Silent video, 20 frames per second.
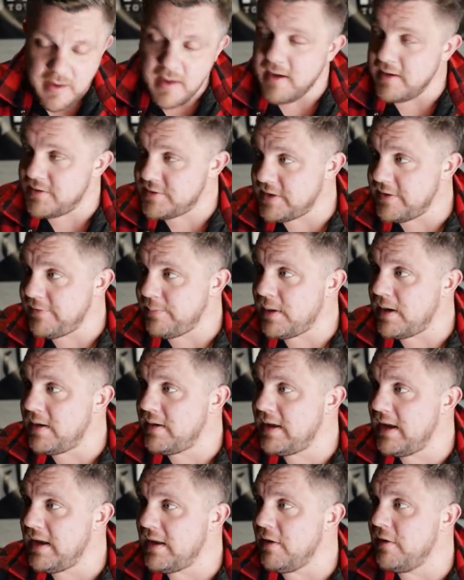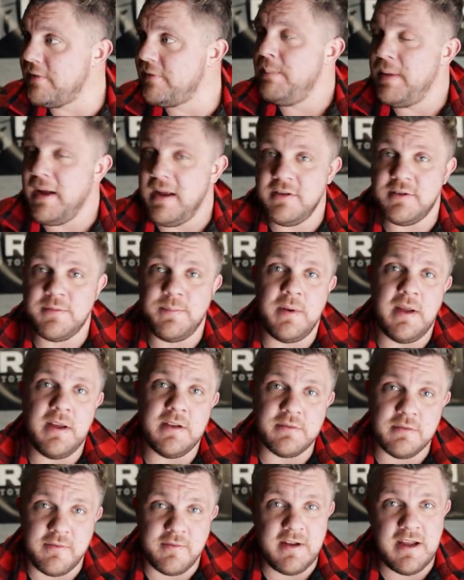uh, stiff bar deadlift, bench
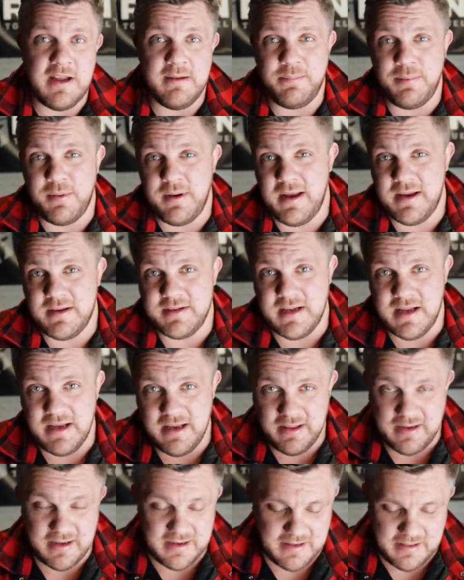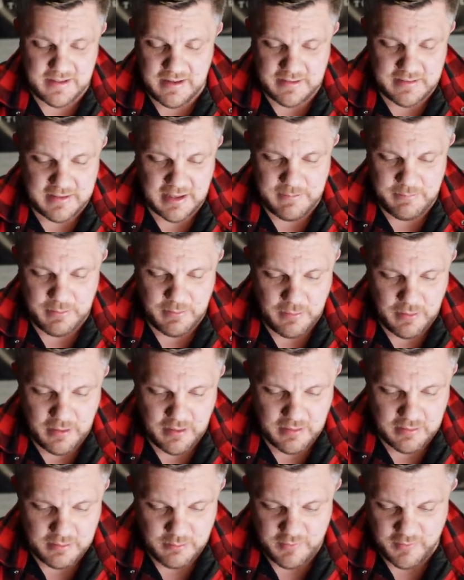press, overhead press, any kind of that type of work.